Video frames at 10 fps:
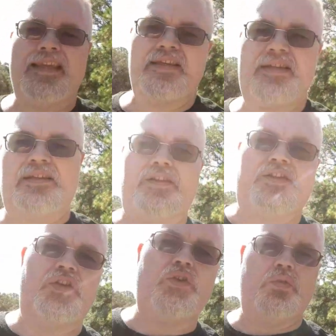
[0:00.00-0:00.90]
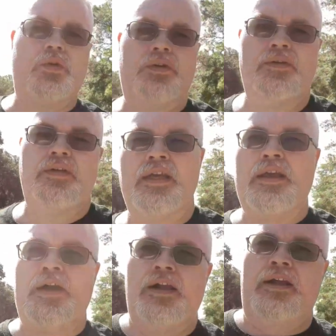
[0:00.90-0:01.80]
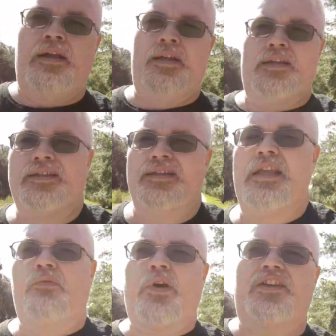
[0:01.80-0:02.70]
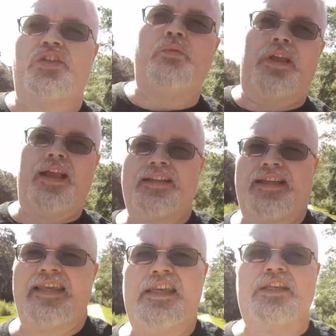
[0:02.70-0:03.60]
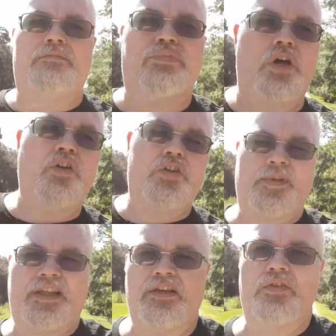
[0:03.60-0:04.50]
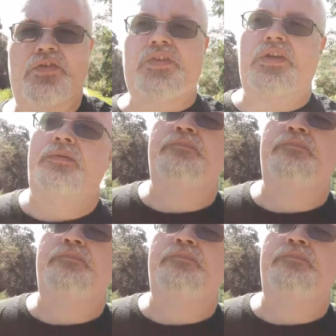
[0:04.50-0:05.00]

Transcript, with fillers: East, and the two never actually got to heated blows, but they used